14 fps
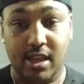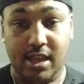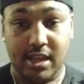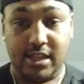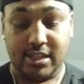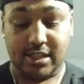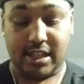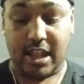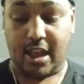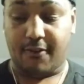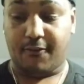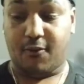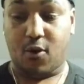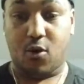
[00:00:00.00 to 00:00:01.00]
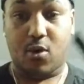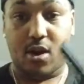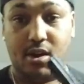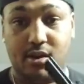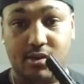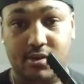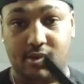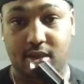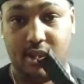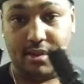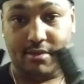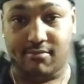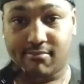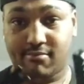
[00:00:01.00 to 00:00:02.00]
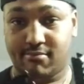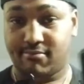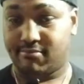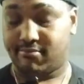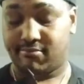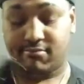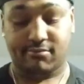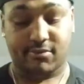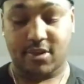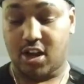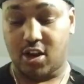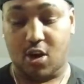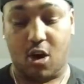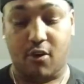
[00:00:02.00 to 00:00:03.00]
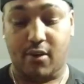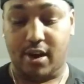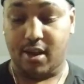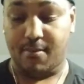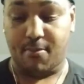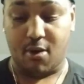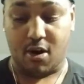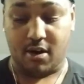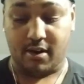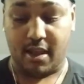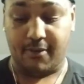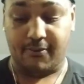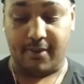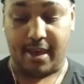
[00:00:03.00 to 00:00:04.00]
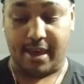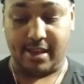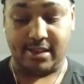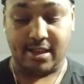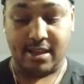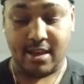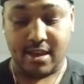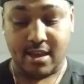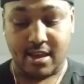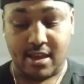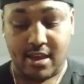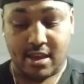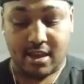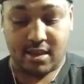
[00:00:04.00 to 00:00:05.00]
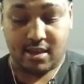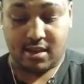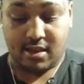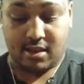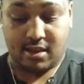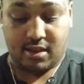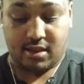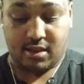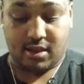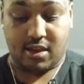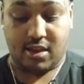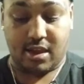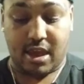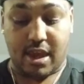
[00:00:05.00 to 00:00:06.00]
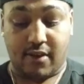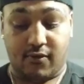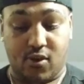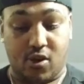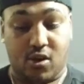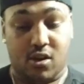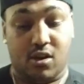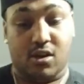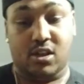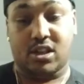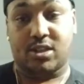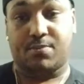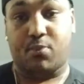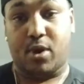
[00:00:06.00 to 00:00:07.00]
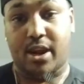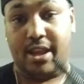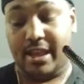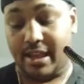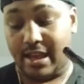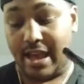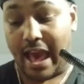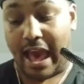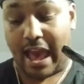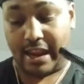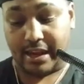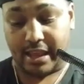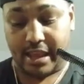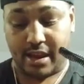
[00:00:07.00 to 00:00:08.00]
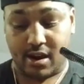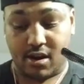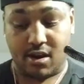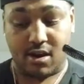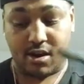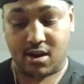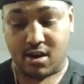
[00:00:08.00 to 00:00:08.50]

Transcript: Slide forward, gun already apart that fast. Then you have your spring and guide here.